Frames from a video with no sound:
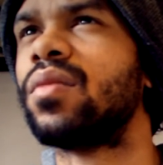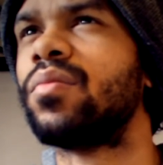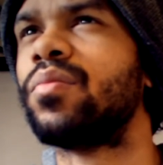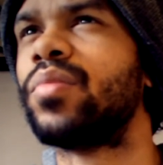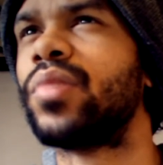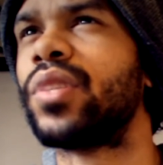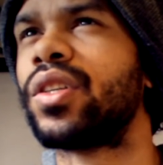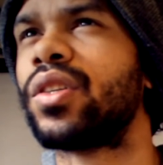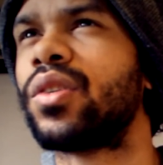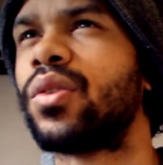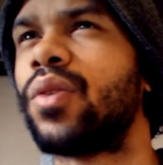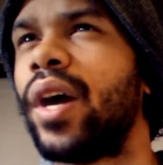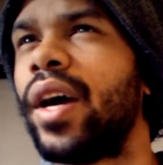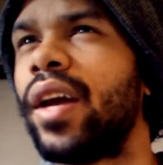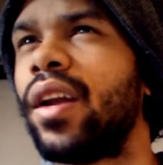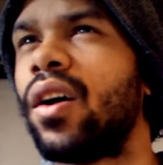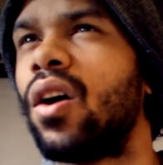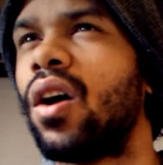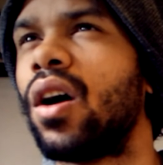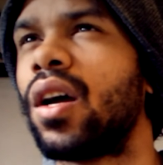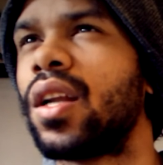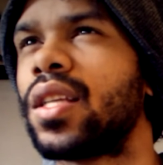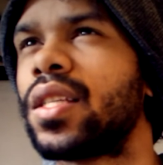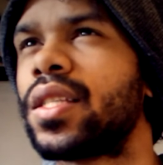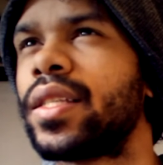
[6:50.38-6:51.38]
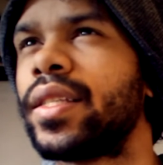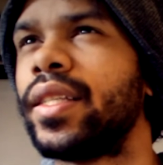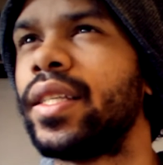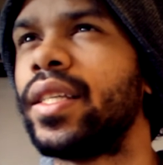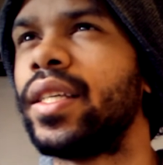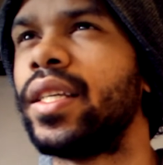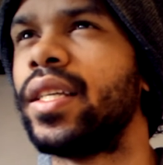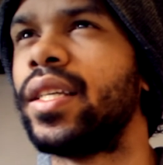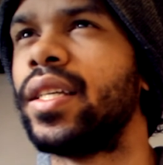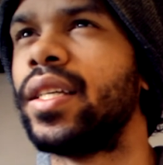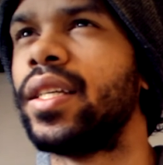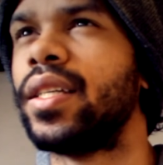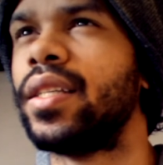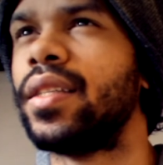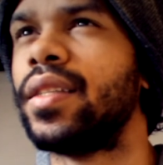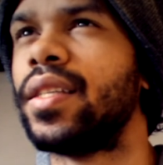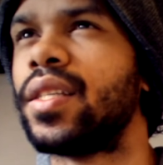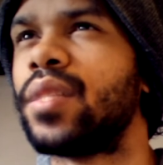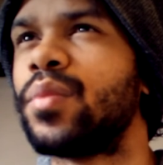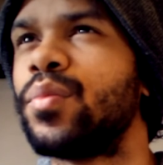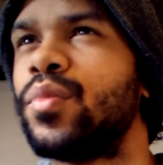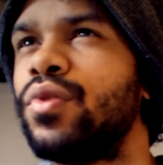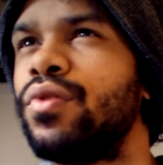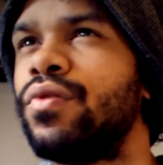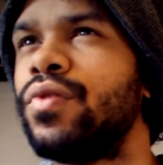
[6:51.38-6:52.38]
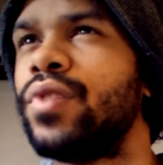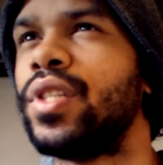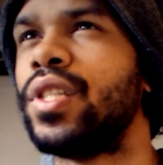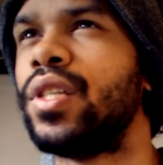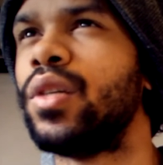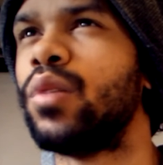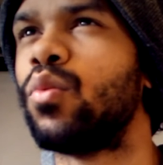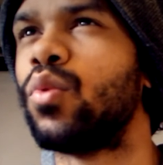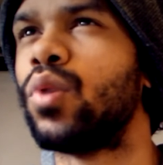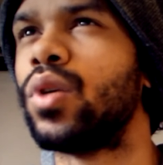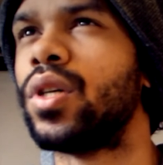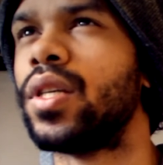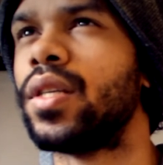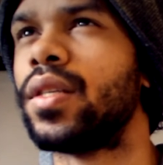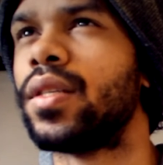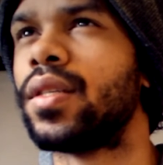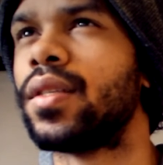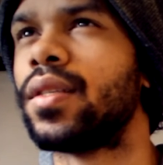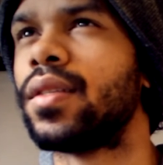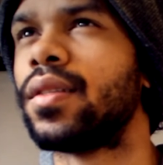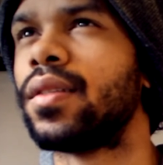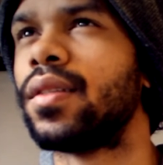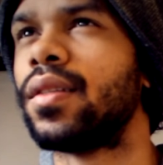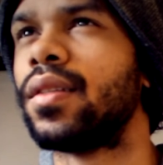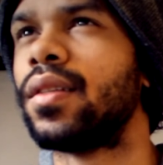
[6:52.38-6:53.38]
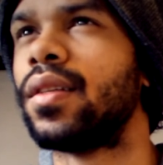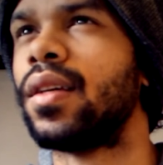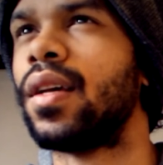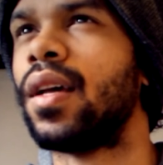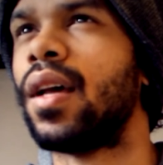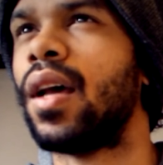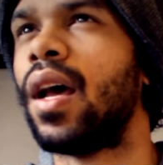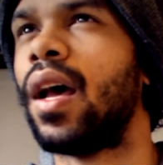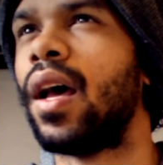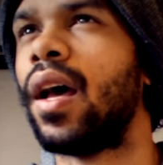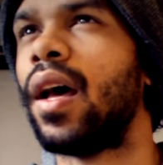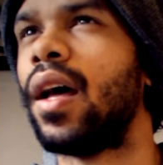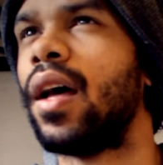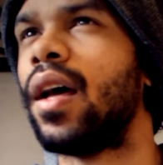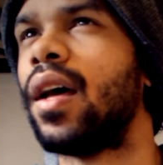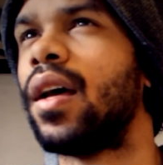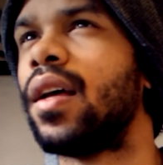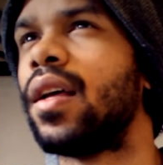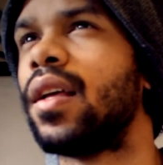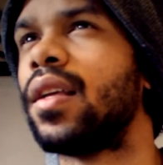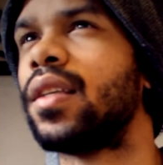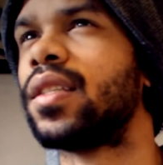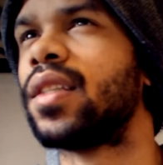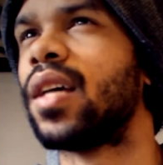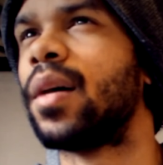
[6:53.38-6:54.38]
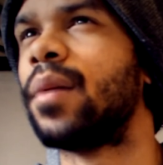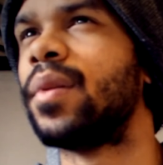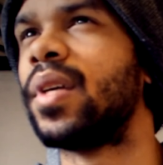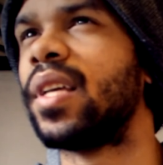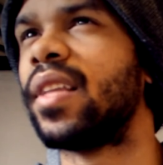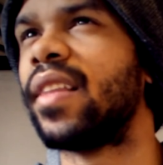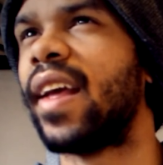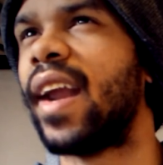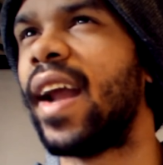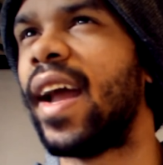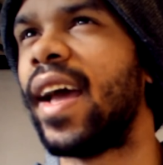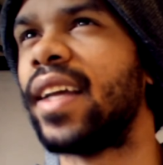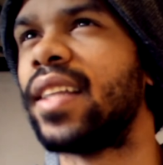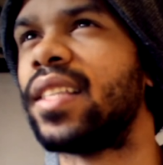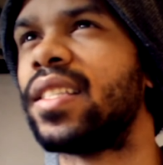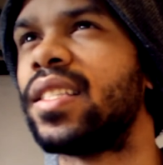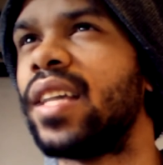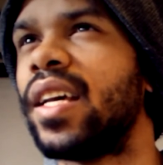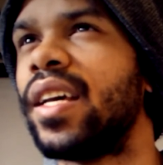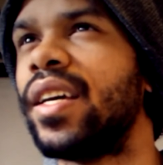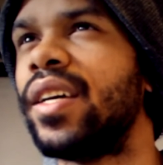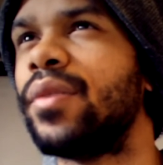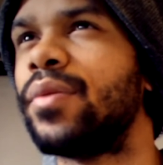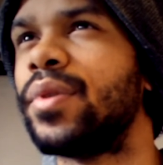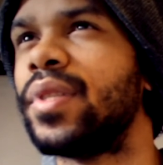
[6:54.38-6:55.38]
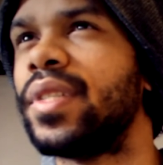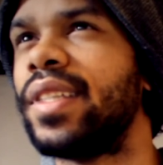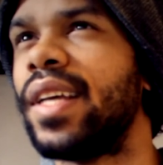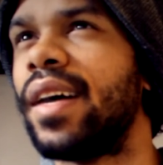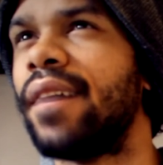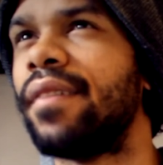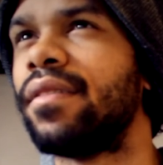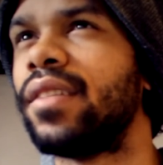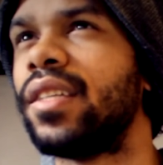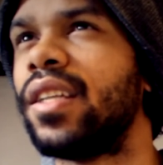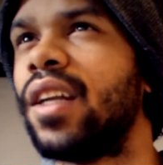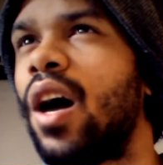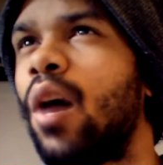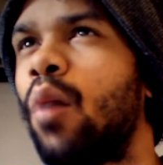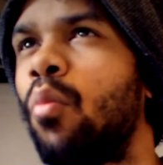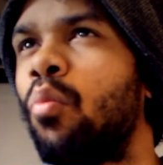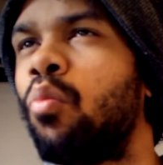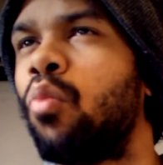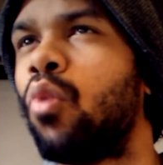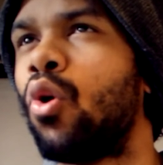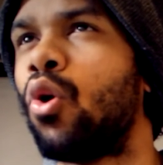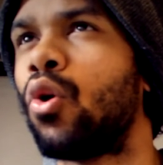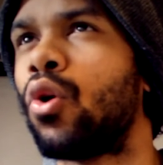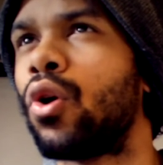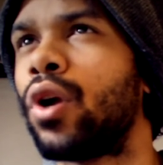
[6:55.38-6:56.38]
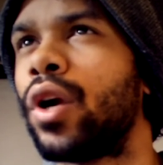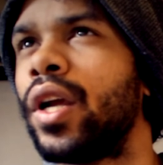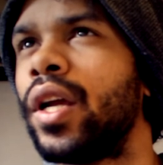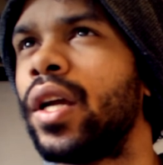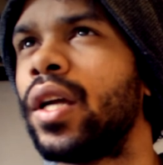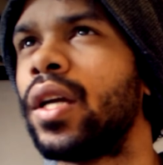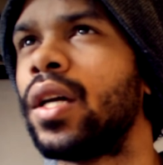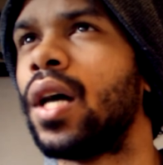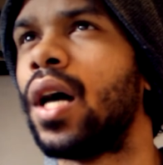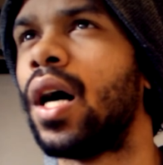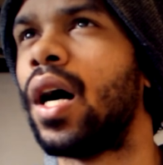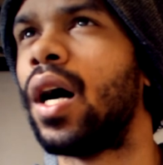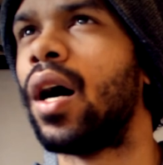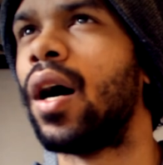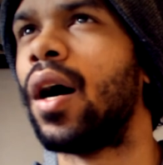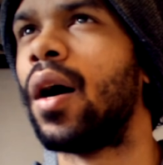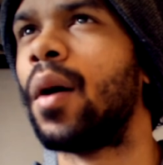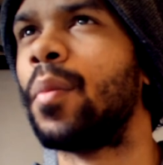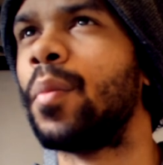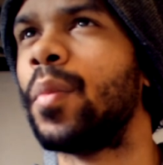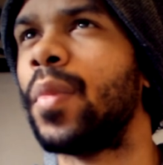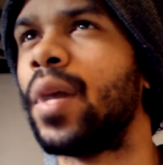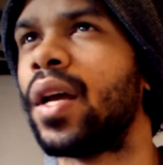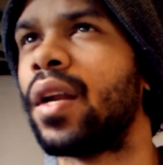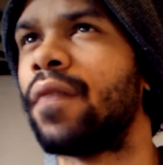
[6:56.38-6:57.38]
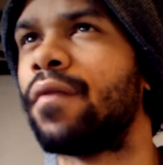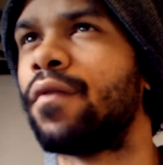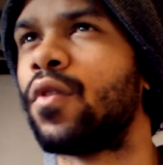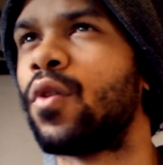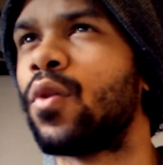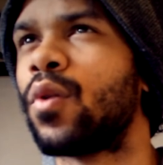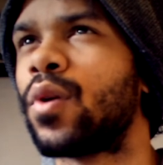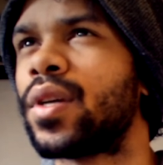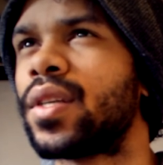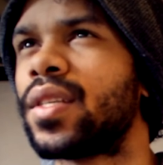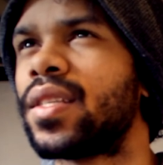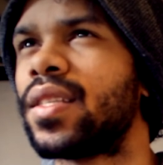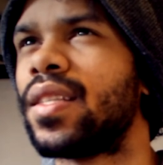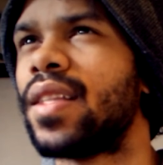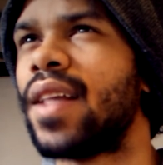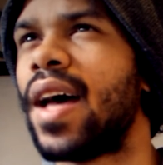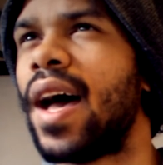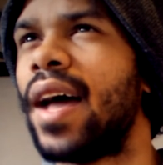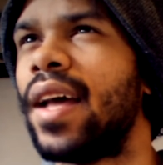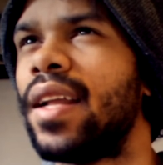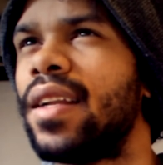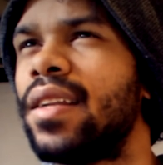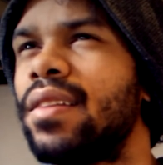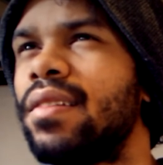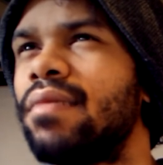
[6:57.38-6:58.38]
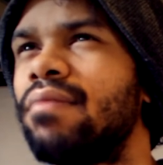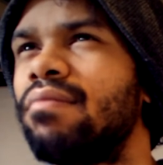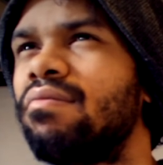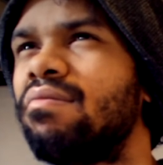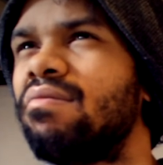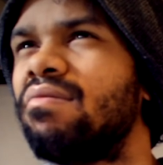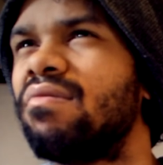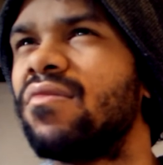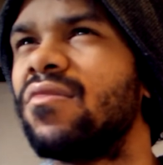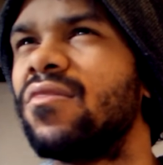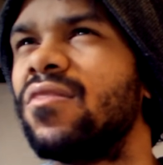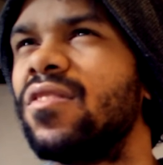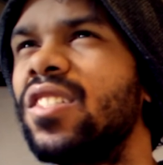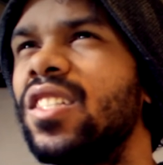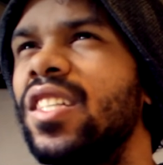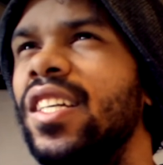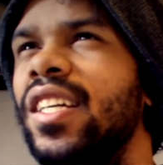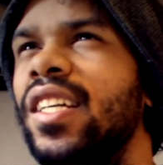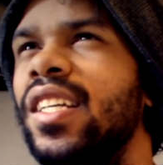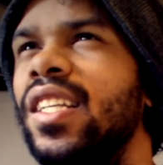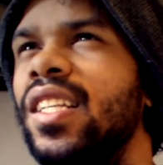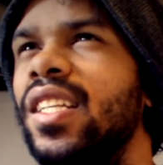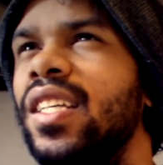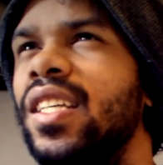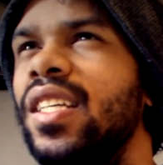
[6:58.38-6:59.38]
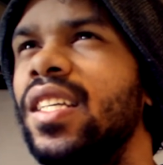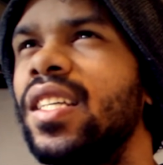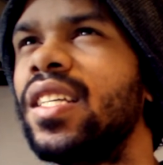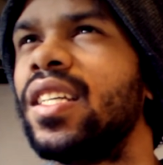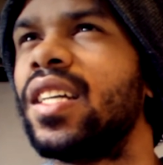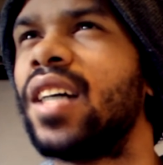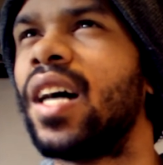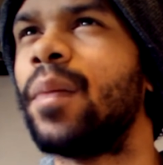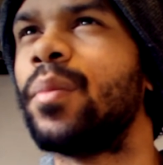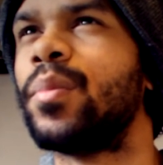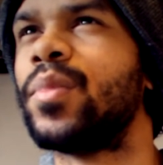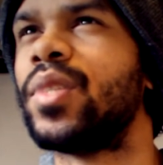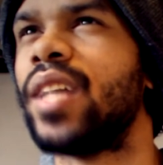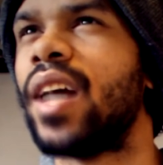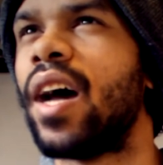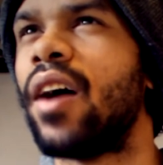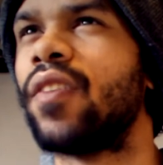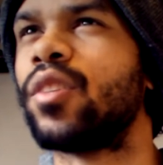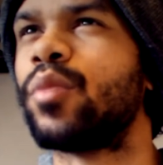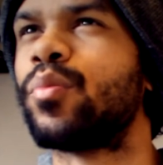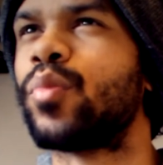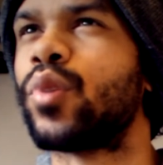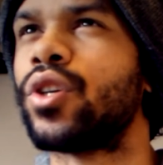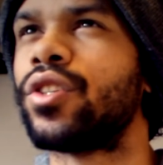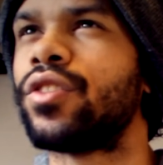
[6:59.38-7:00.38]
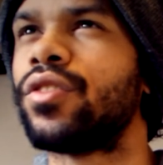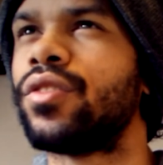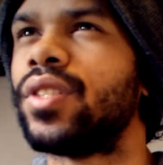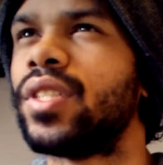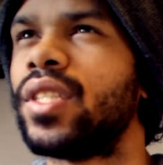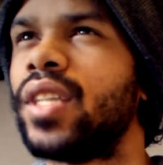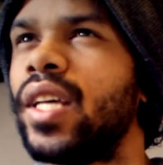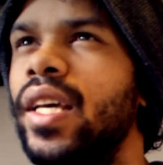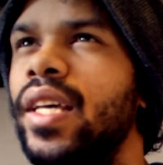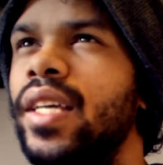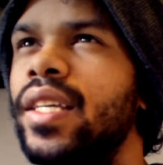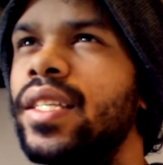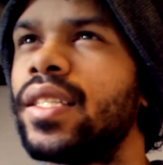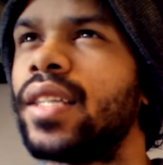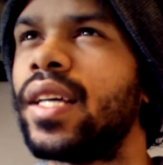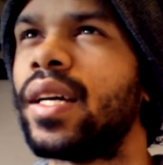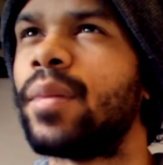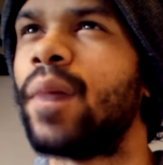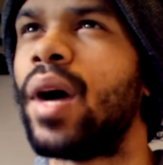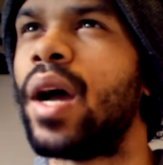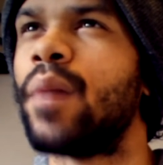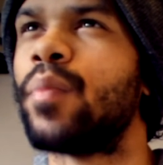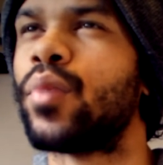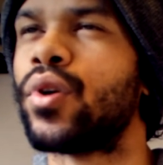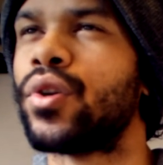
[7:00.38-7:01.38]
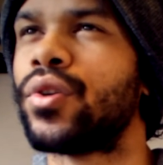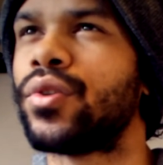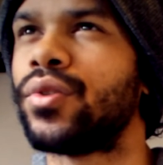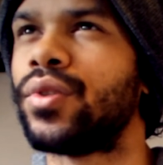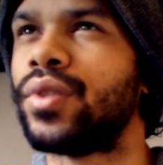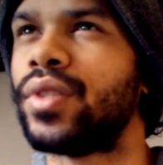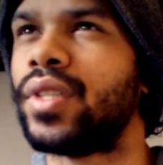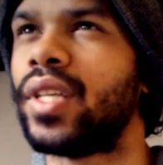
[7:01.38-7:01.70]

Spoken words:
but quite honestly, this movie was something that I could say was definitely not boring, and of course that really comes down to personal taste. Like, my personal